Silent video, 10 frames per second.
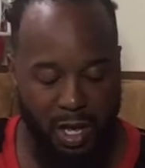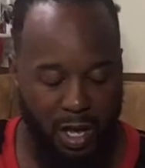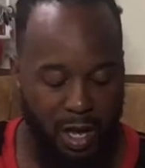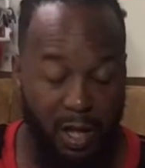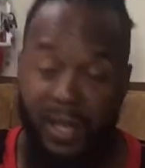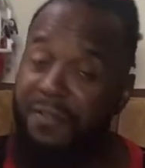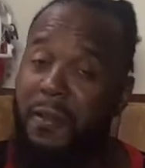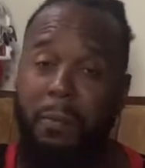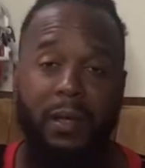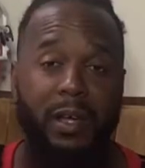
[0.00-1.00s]
If
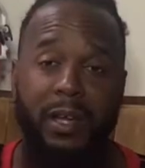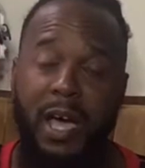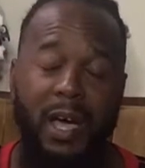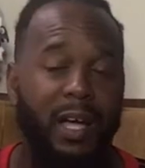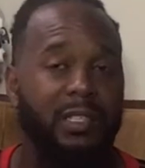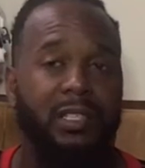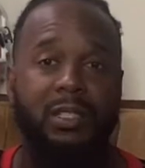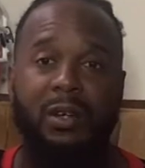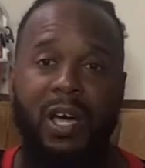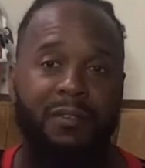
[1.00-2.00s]
he play or not, I
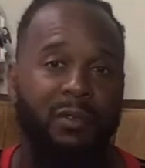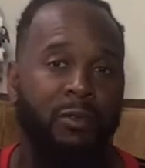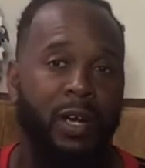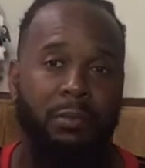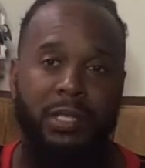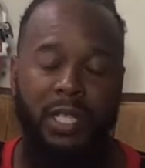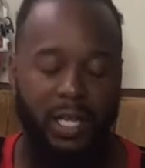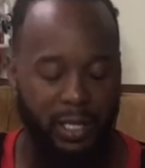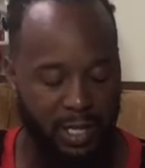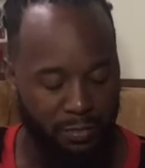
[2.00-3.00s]
still have the Rams
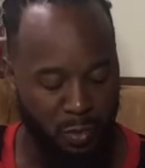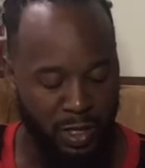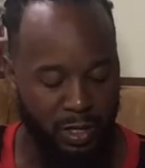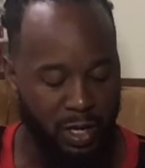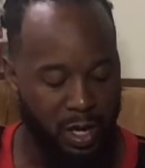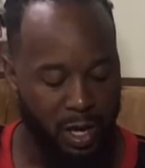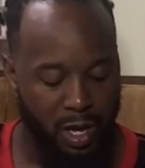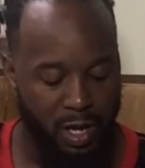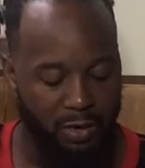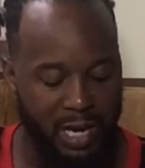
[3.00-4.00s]
taking that win.
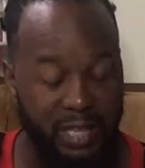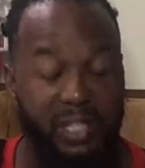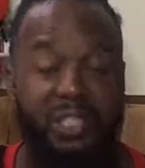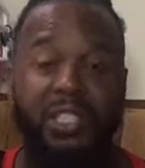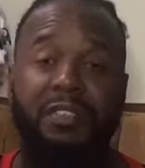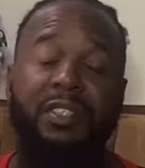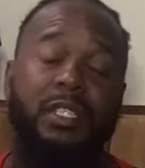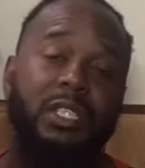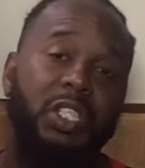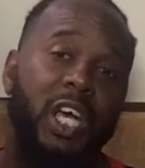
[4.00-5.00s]
You got the Chiefs
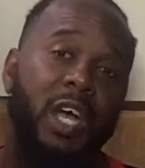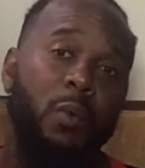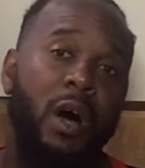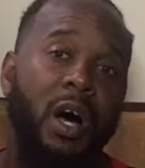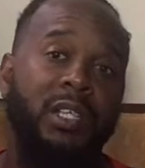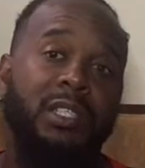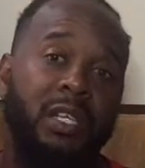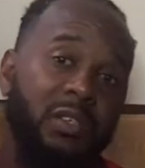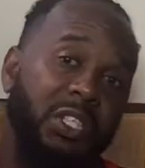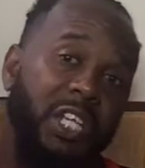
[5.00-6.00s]
and the Jaguars.
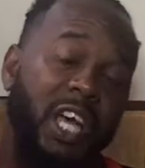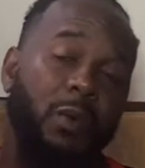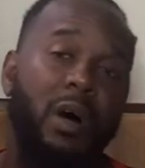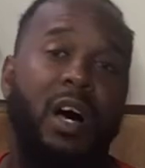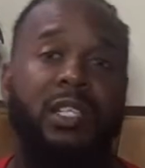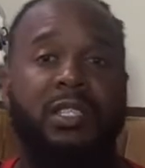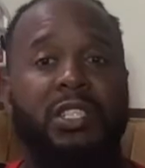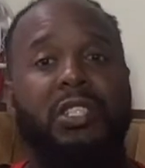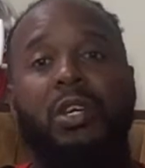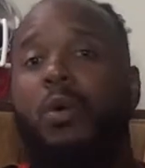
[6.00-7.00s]
Now, the Jaguars
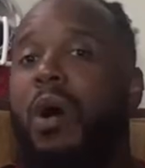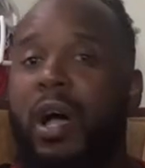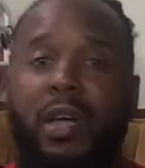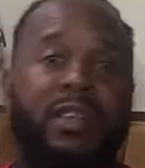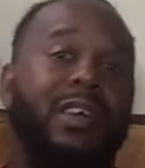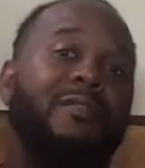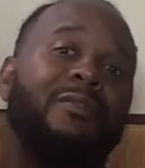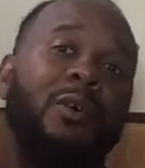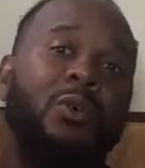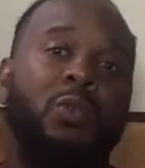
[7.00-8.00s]
just acquired Nick
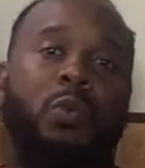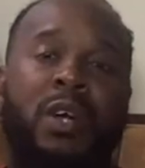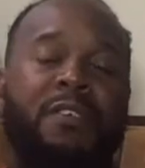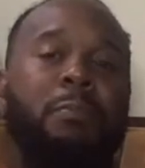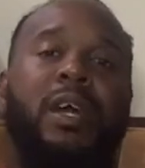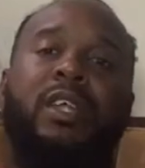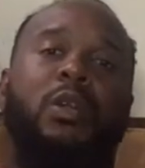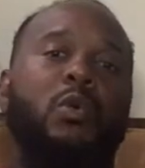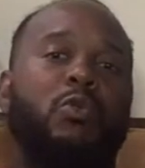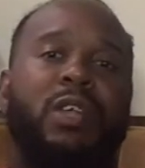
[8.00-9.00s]
Foles. Everybody
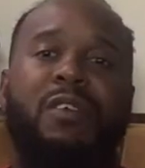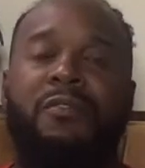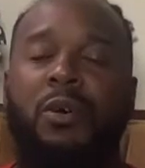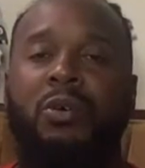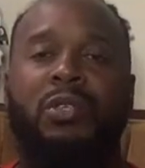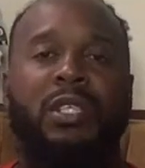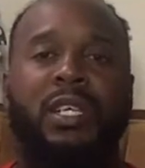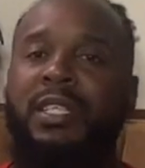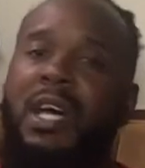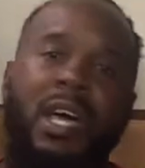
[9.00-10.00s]
know who Nick Foles
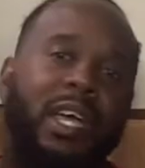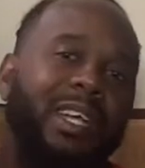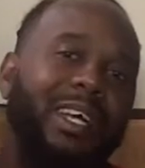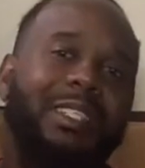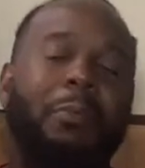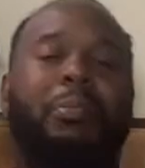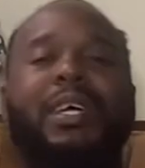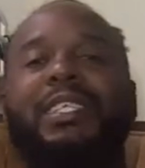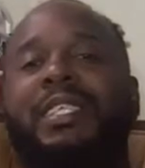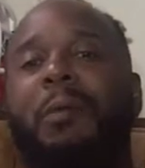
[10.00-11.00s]
is. He doesn't
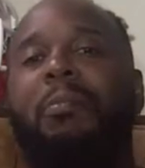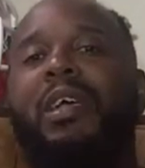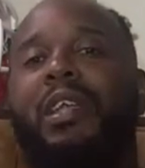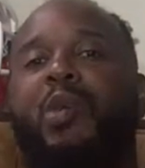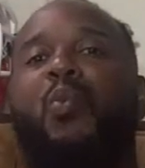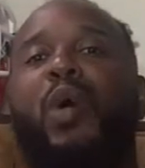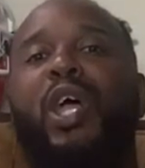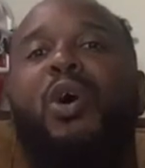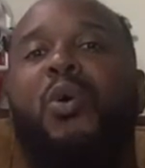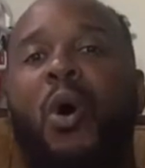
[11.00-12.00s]
play typically
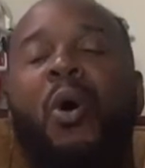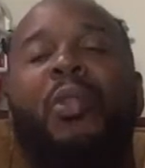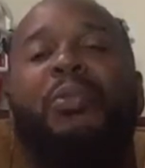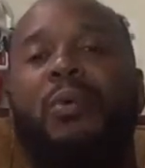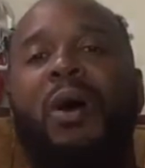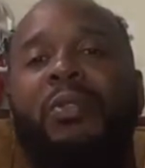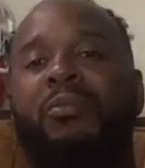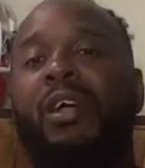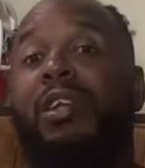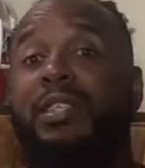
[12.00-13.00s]
well all throughout the
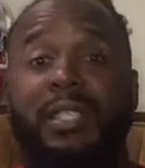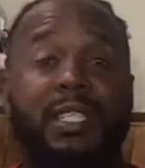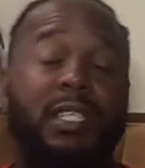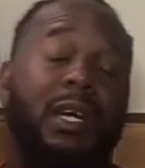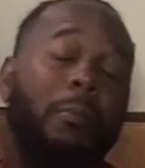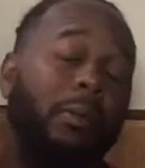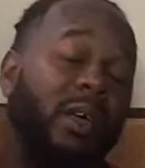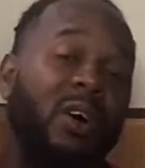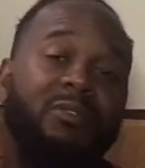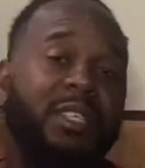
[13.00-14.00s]
regular season. Come
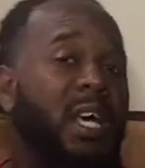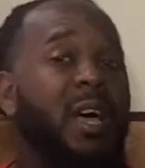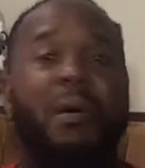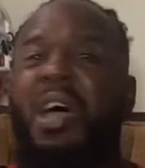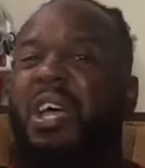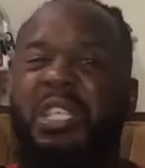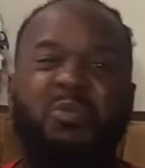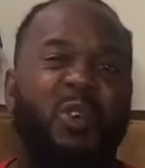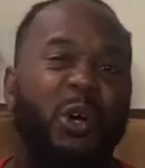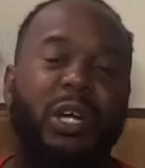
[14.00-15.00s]
playoff time, he's
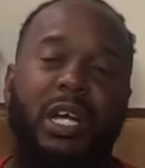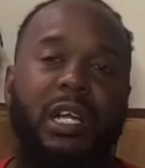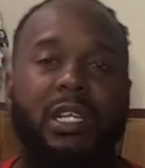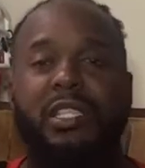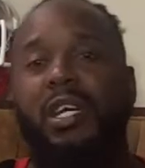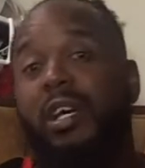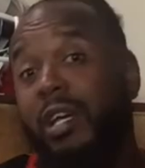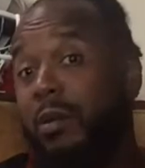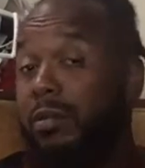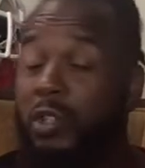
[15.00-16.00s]
very clutch.
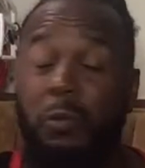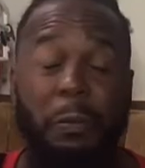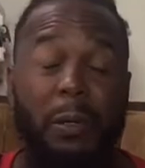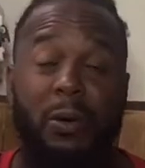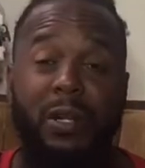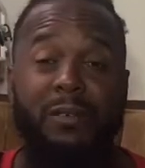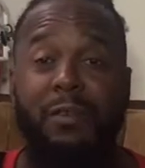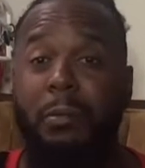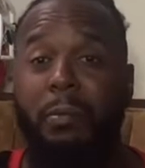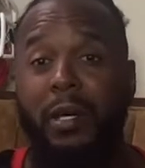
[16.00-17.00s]
He's Super Bowl
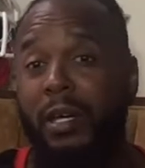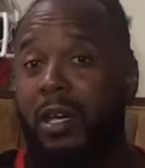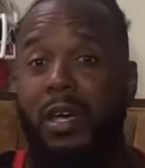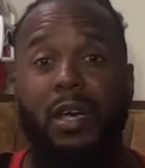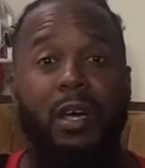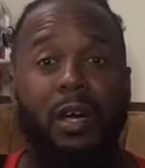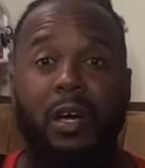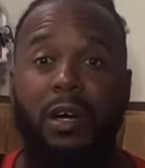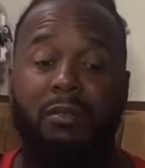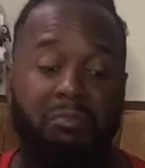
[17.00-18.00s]
MVP.
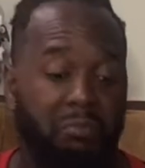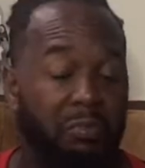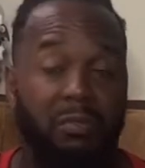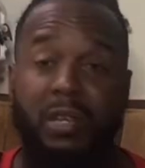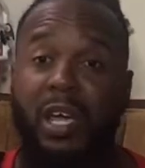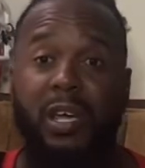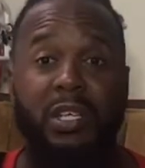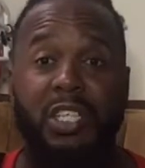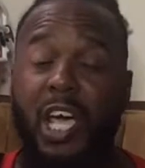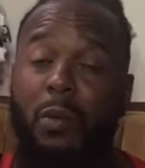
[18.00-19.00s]

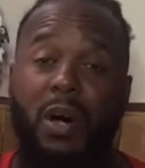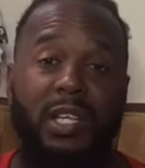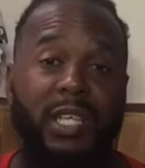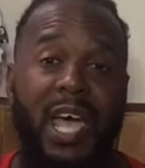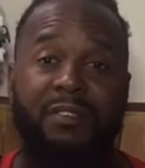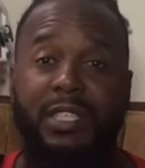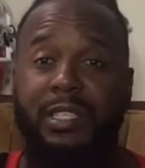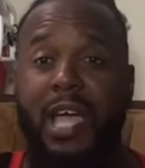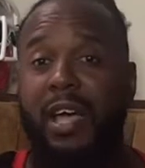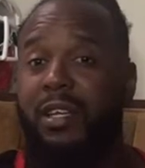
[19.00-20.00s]
Jaguars have a
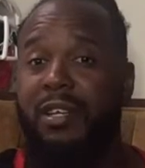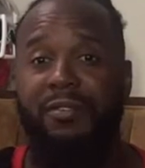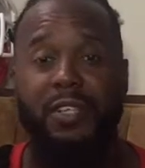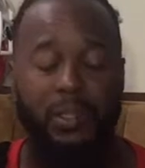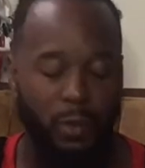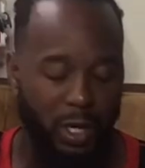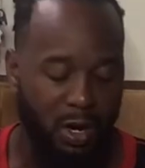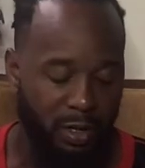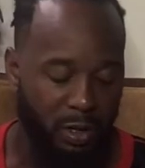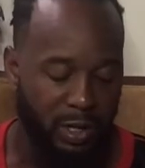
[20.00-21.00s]
stacked defense. We
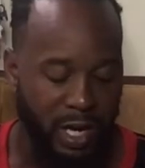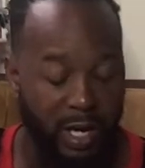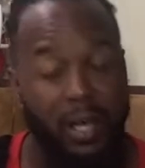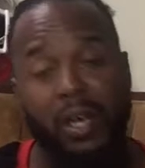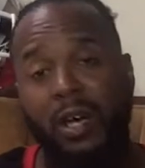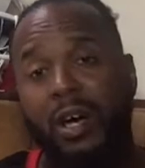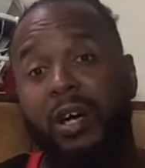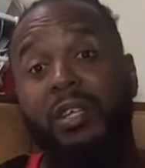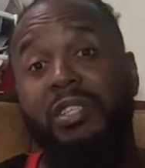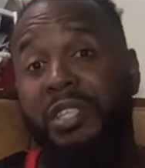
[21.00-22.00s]
all know that.
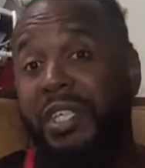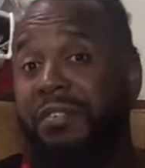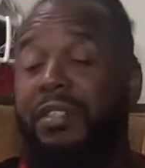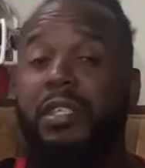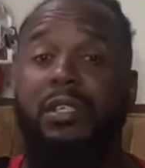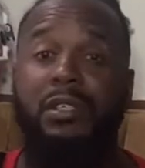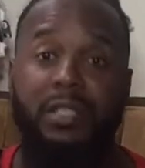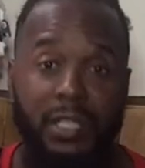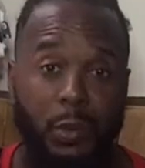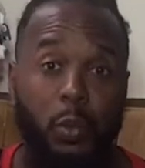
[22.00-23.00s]
The Chiefs,
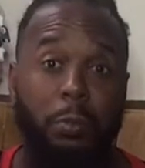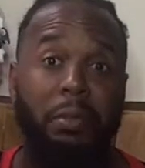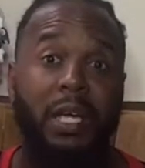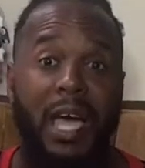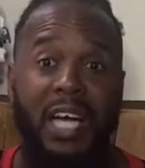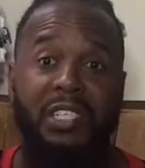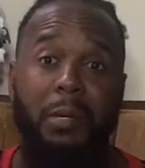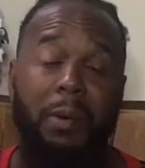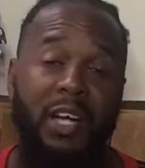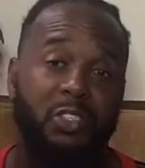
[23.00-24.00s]
this would be
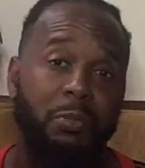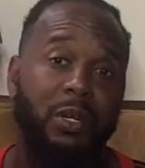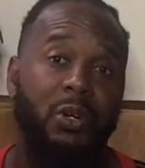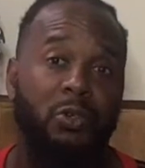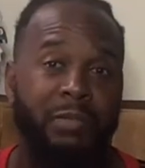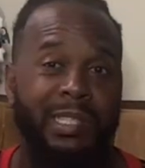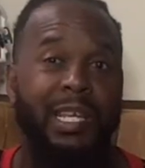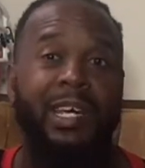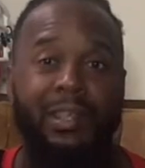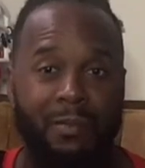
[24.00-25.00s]
actually Patrick Mahomes'
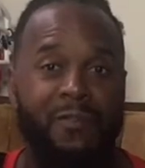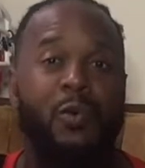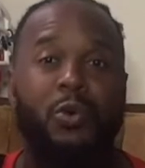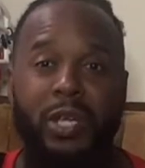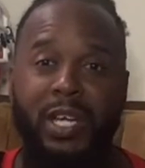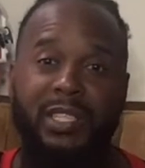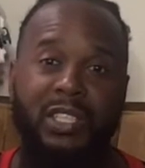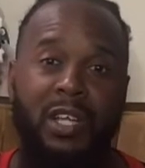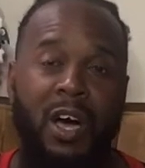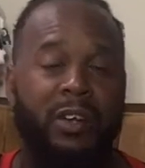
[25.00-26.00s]
second full year as a
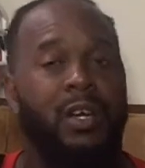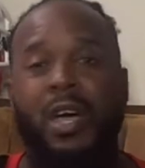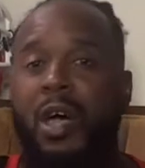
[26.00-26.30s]
starter.